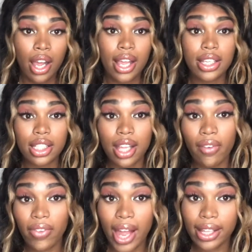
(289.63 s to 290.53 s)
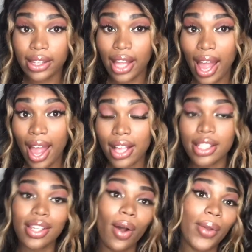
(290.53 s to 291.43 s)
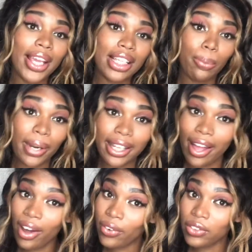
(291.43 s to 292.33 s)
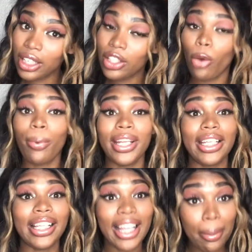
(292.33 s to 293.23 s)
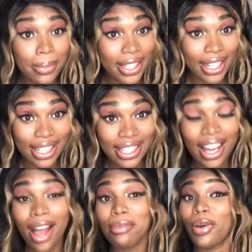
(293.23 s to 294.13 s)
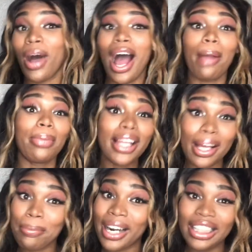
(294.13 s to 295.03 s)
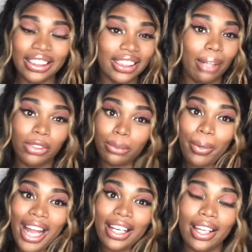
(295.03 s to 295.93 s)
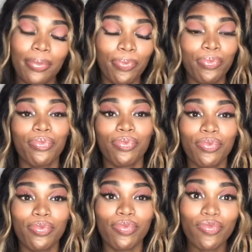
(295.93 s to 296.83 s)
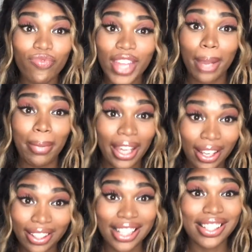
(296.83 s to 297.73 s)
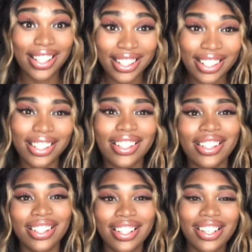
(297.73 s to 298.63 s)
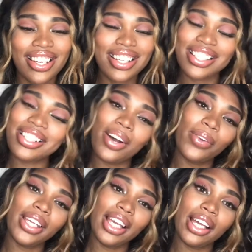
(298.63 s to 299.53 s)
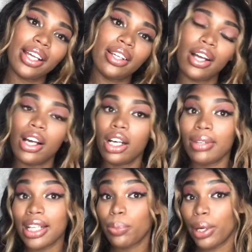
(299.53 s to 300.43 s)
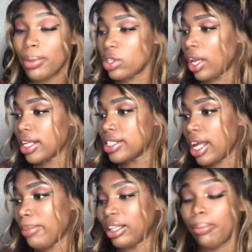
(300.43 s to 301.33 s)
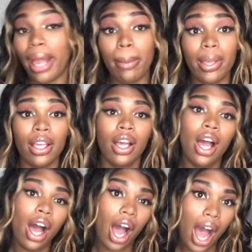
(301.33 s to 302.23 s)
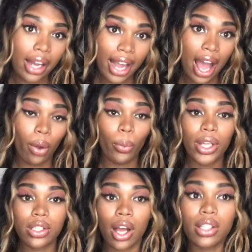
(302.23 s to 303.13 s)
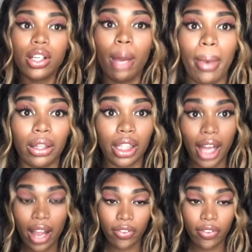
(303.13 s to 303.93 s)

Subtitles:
and stuff like that. So he's pretty healthy. No preeclampsia this time. No high blood pressure. I'm just pregnant and big. That's it. So yeah, that's pretty much all I can say about the baby. Now we can talk to y'all about the life